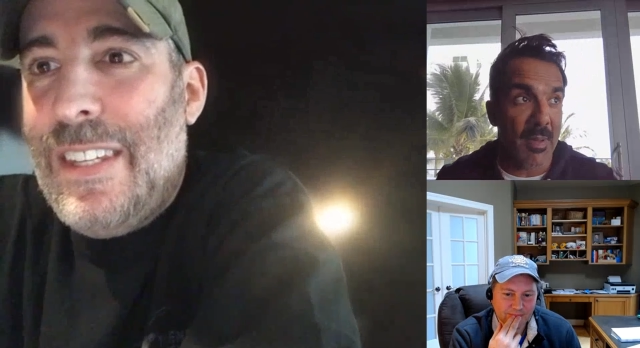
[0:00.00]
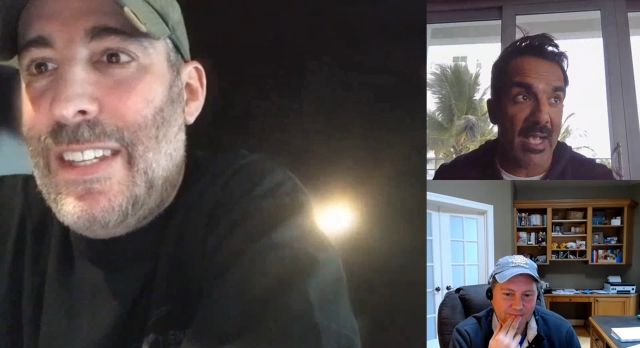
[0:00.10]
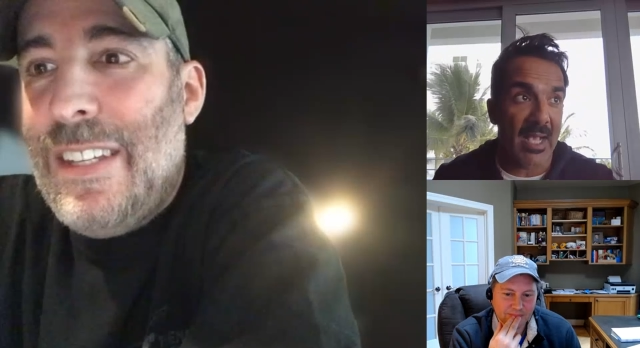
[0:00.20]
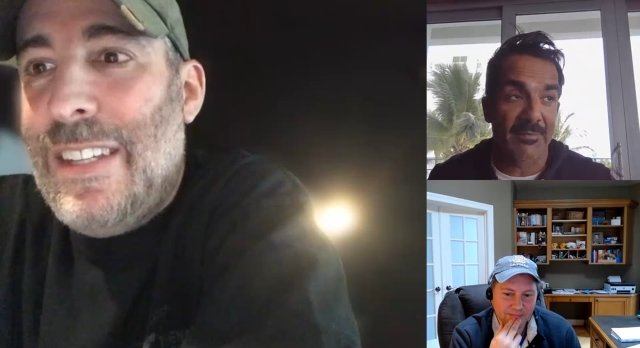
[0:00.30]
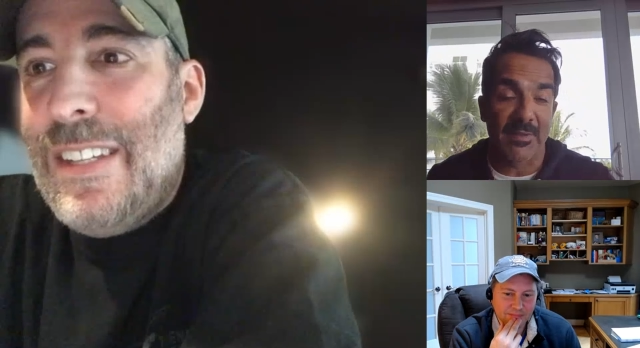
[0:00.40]

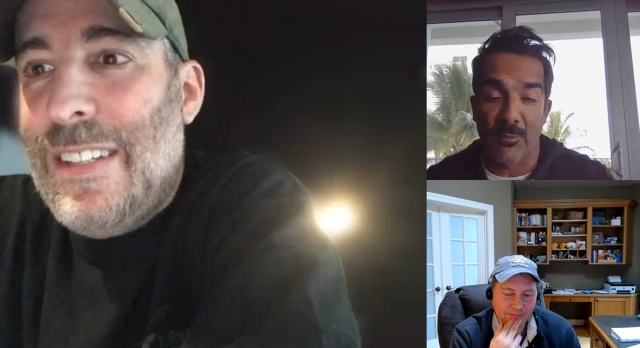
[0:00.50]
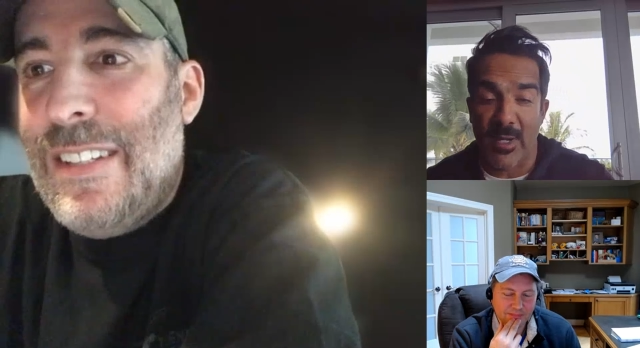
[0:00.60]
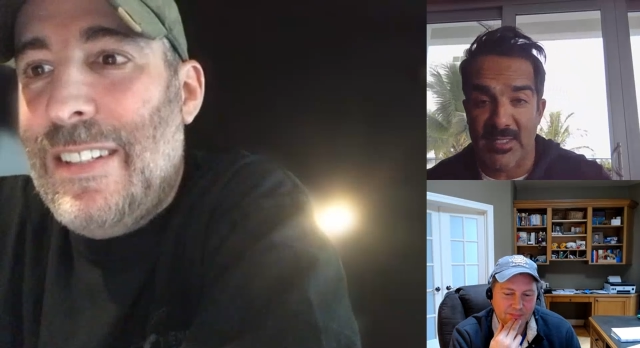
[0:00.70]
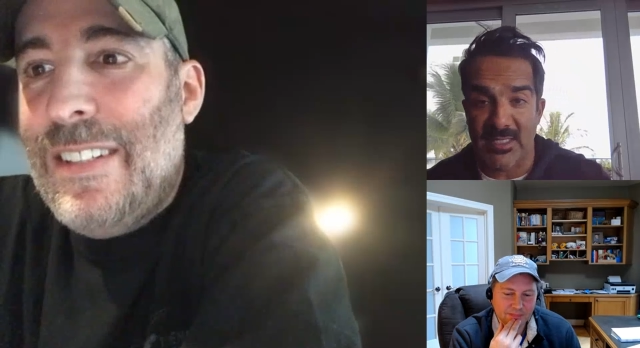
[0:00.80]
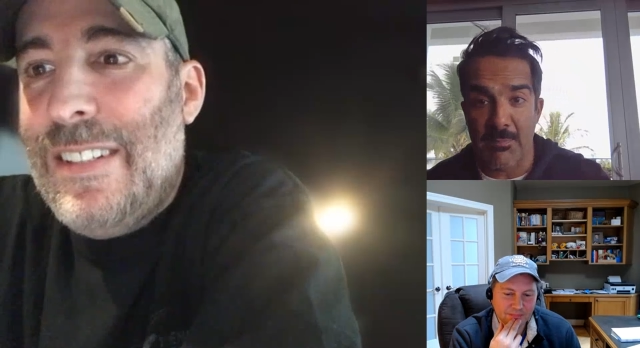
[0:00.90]
Speaker 1: passively
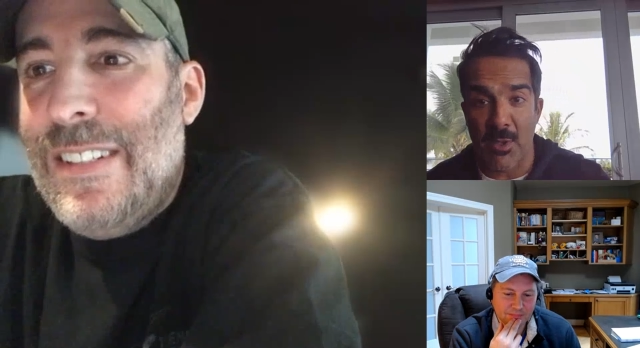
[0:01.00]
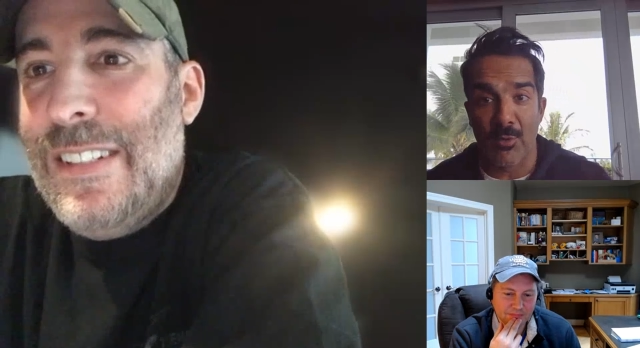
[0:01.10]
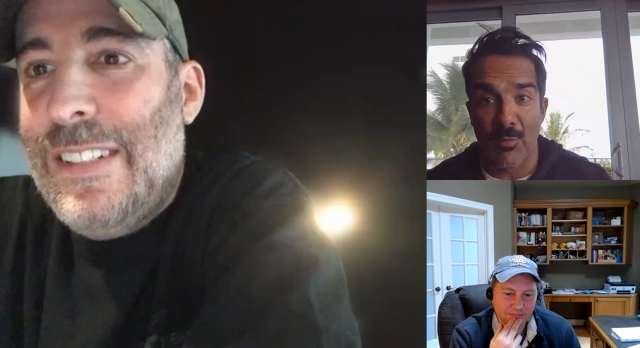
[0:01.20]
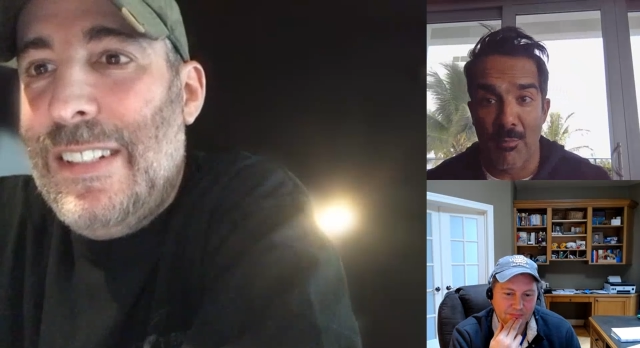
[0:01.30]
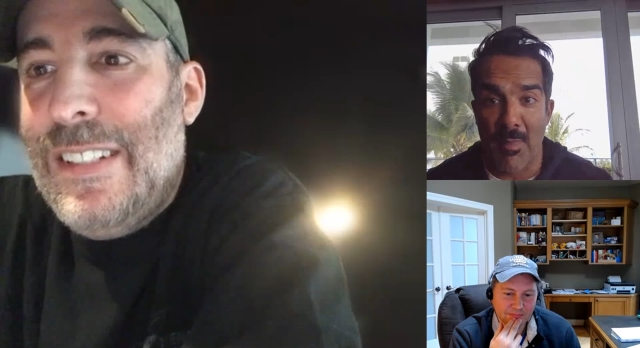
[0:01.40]
racist
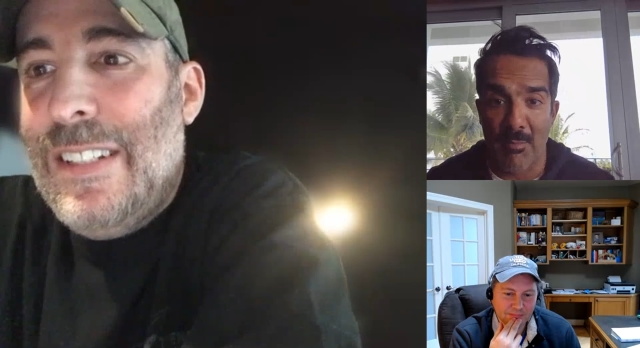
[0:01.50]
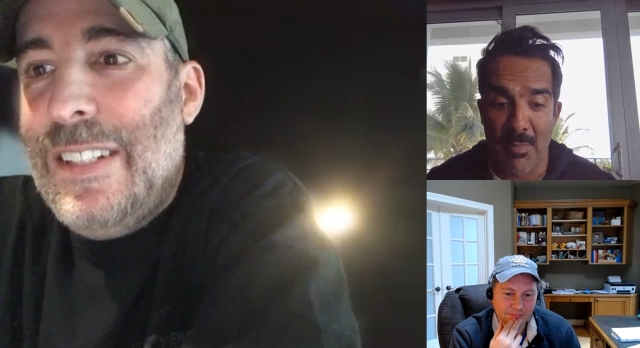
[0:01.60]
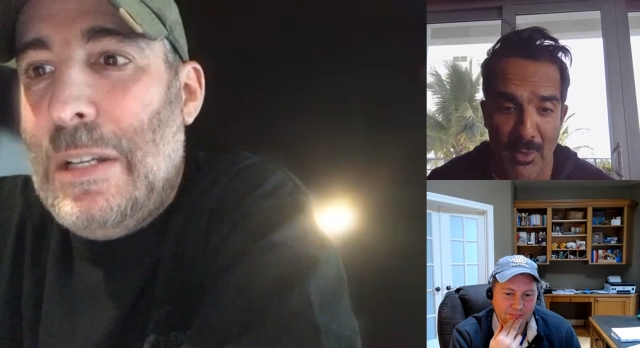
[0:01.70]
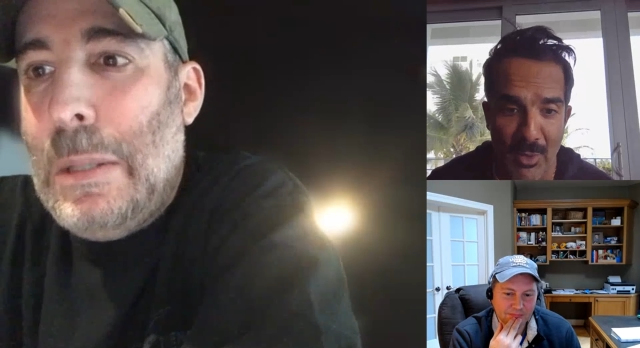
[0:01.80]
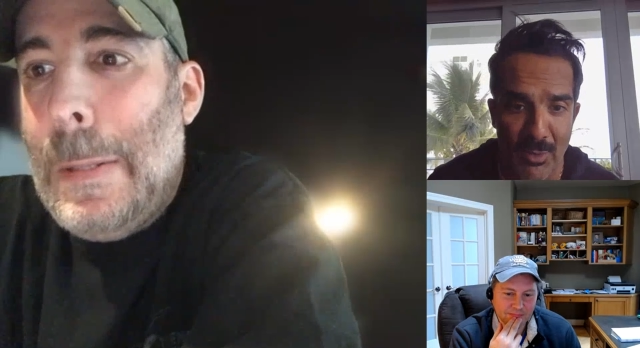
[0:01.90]
middle
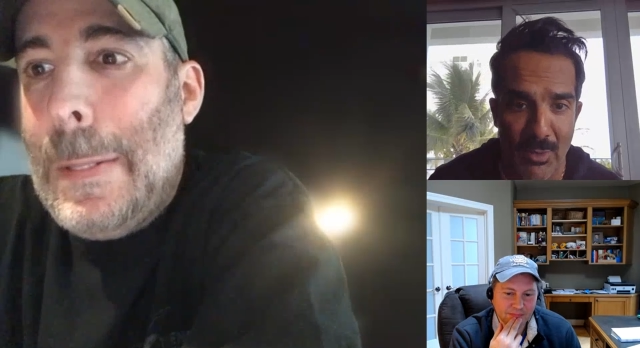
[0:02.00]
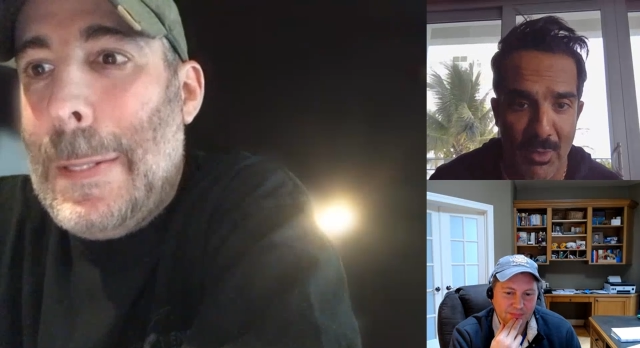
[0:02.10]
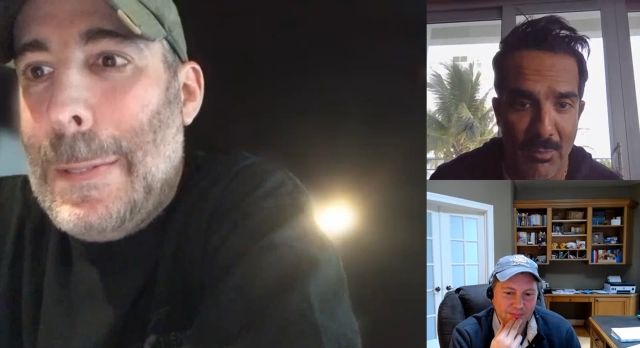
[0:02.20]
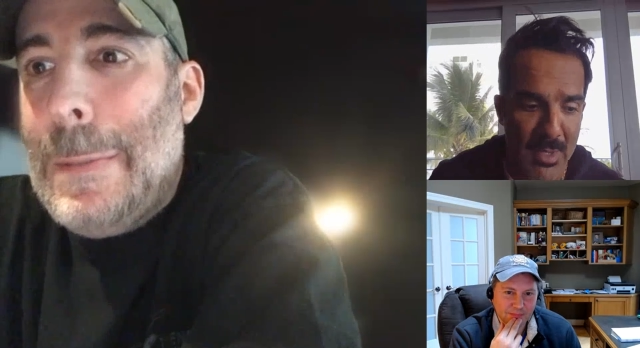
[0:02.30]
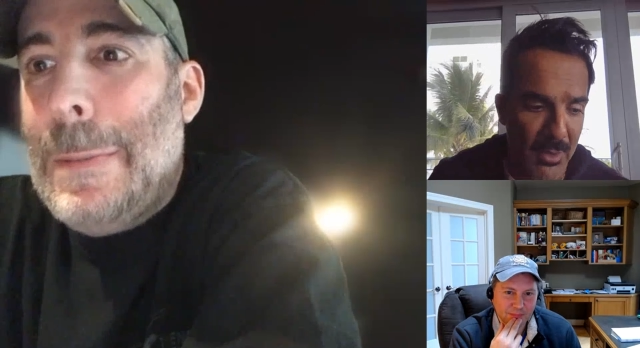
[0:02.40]
middle
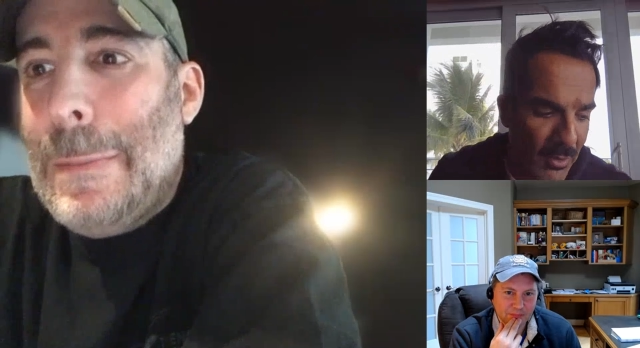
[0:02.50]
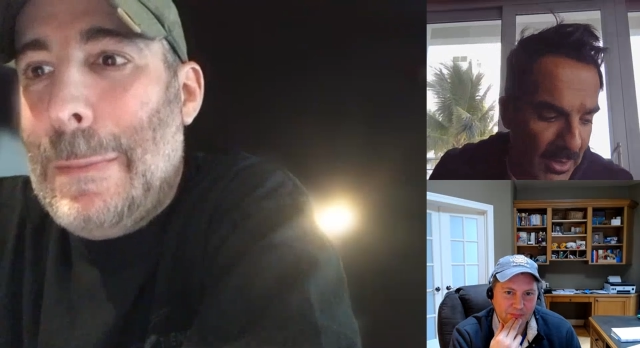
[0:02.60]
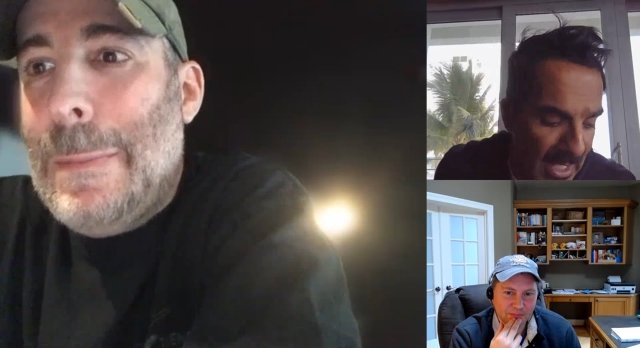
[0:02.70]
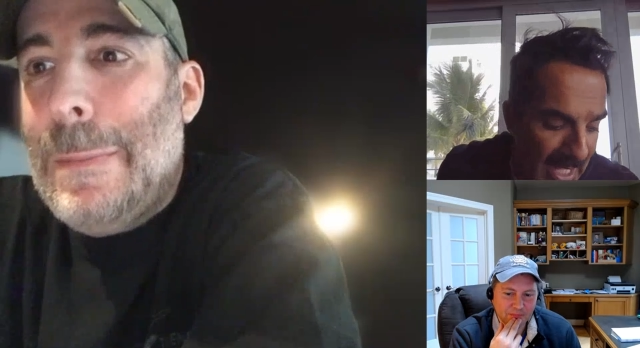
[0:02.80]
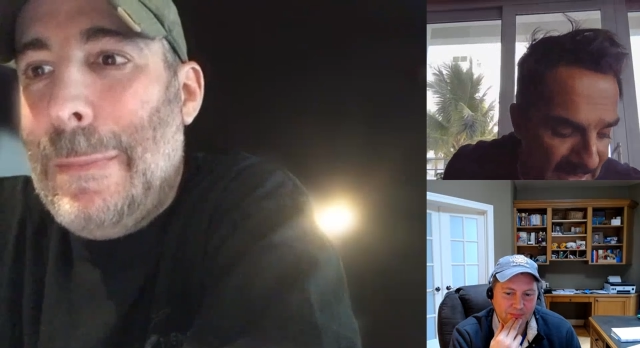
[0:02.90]

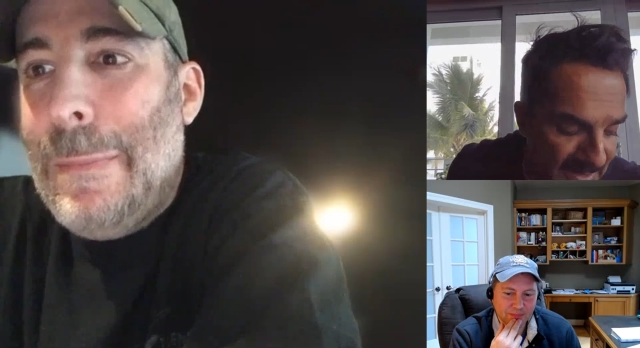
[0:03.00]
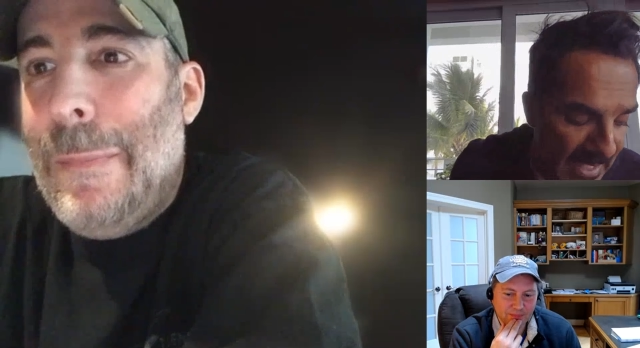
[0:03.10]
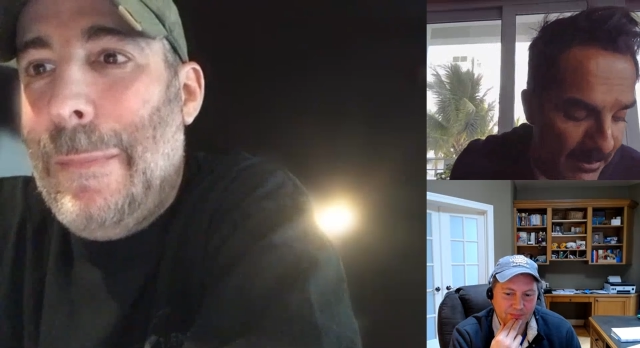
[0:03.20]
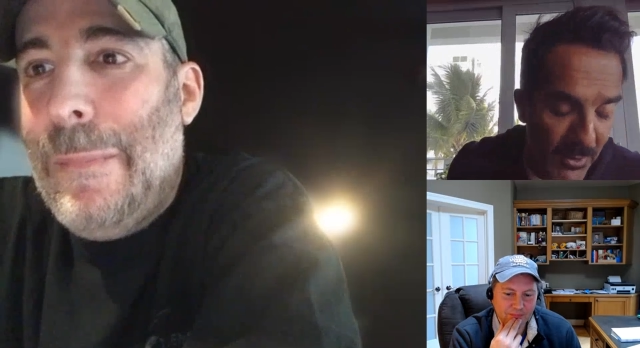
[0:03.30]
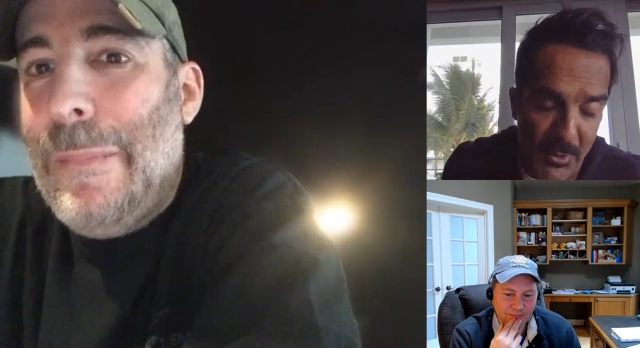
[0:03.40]
middle class
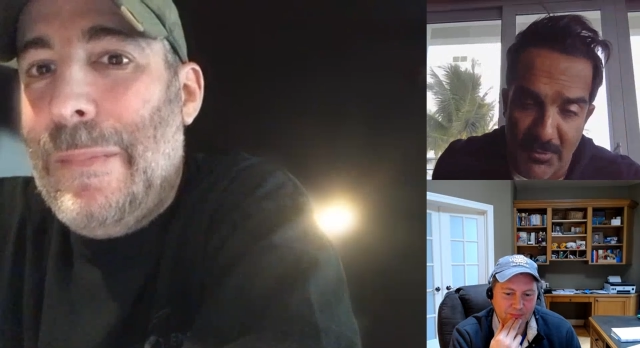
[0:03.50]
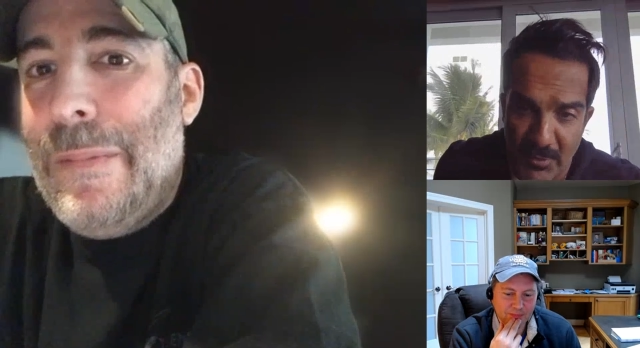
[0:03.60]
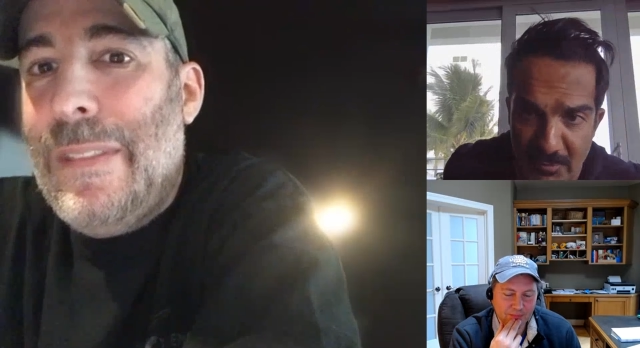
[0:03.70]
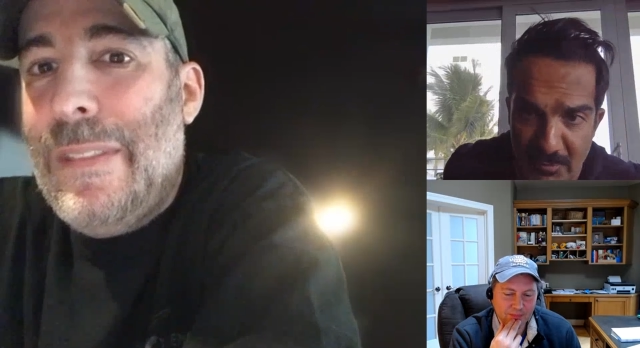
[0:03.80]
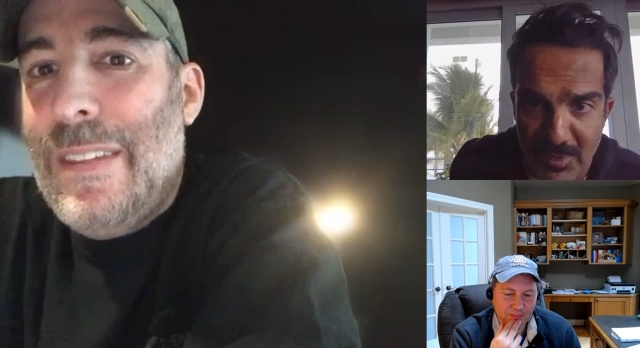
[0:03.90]
neighborhood
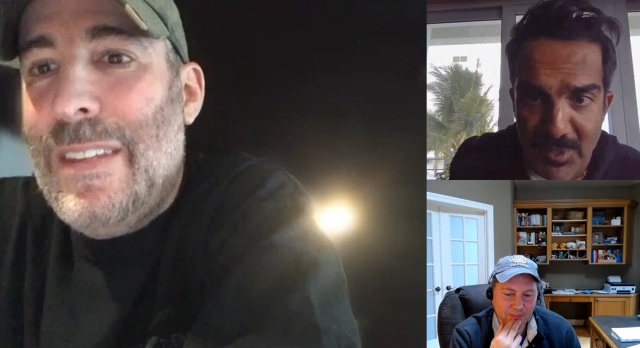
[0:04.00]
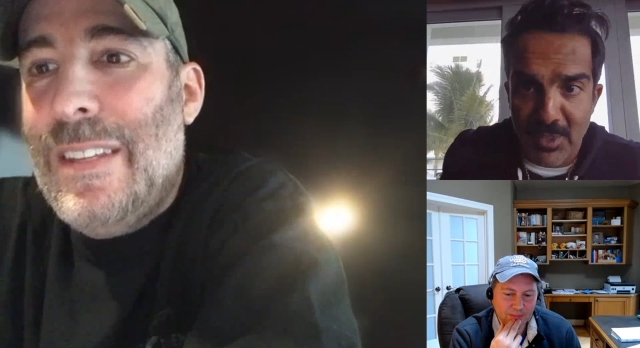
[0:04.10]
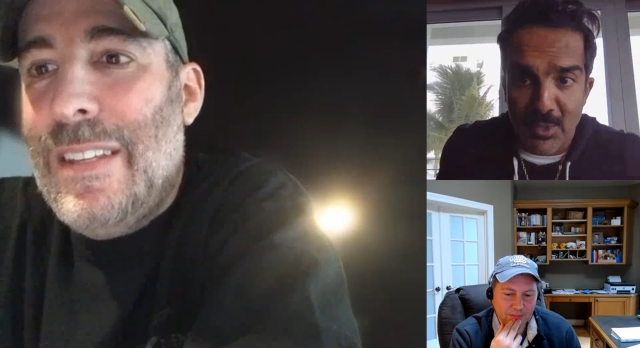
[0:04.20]
full of